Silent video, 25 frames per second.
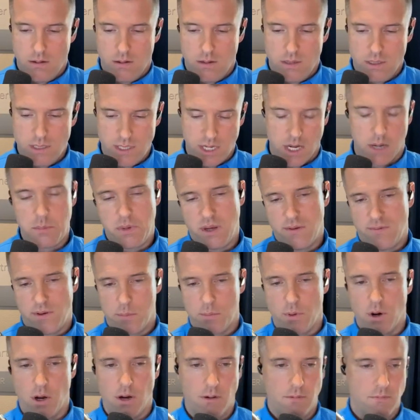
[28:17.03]
Tell me if I'm
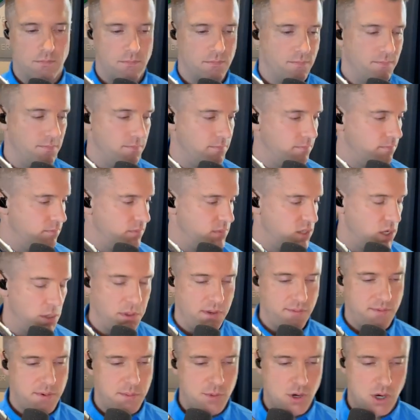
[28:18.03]
wrong. Tell me
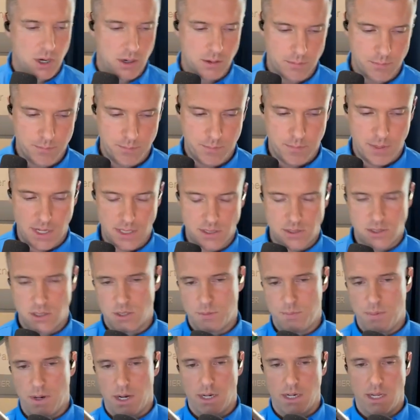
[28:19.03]
if I'm wrong.
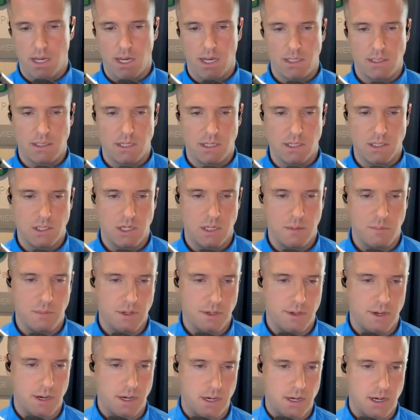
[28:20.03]

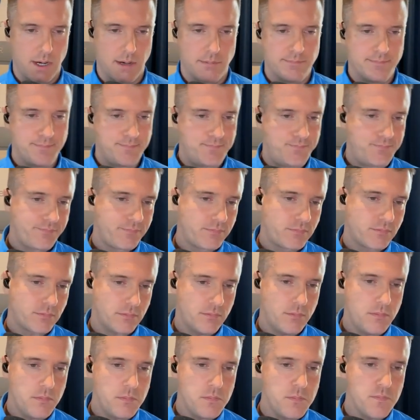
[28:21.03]
paidsearchpodcast@gmail.com.
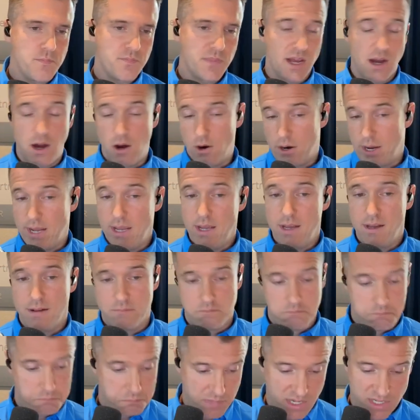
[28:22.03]
Okay,
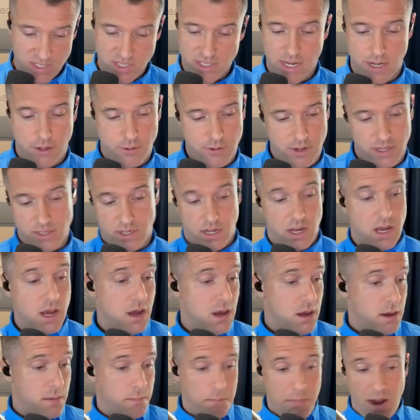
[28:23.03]
let's say, Chris,
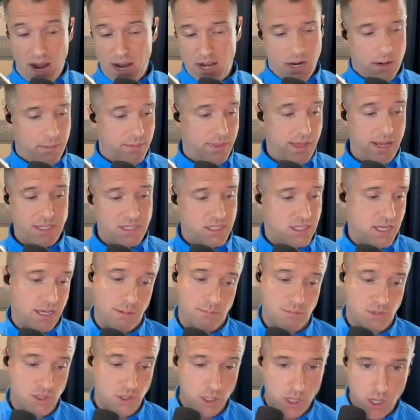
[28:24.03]
that
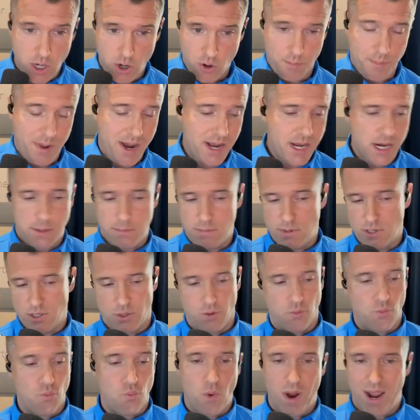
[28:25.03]
seems low. My numbers are
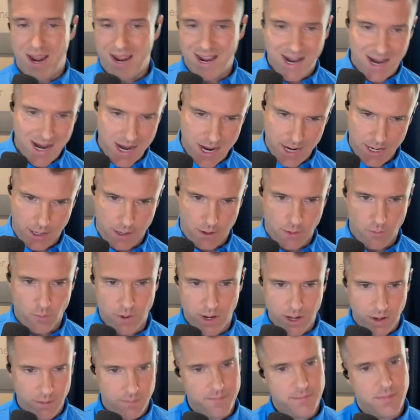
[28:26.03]
way higher.
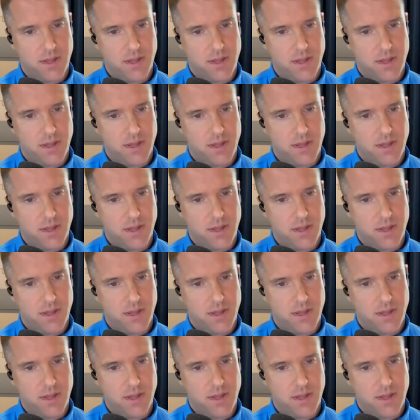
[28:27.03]
Well,